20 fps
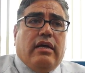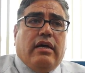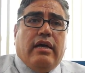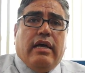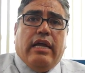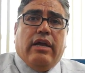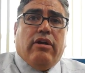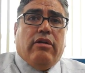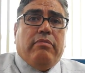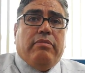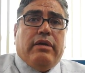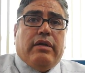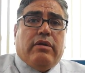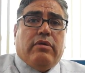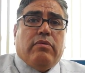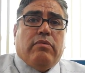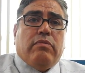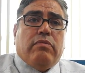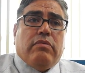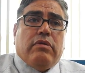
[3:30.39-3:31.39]
Arabic
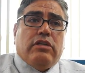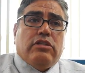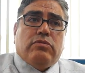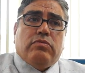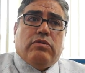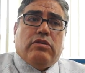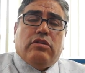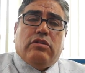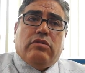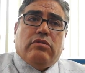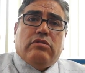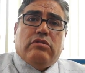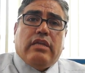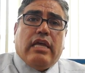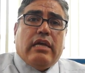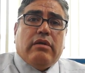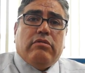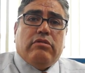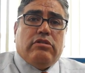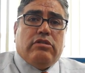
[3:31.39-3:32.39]
was one of those
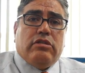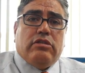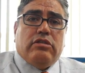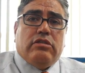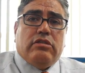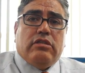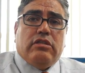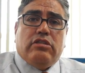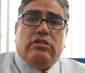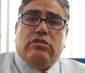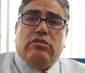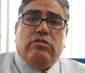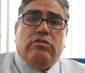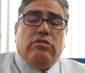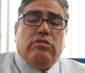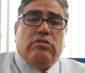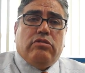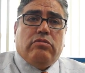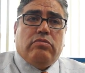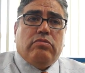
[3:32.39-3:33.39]
languages that
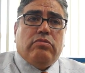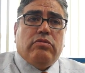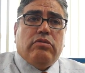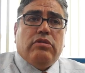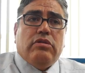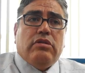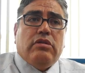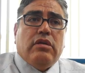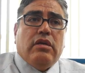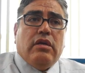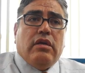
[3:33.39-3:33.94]
students would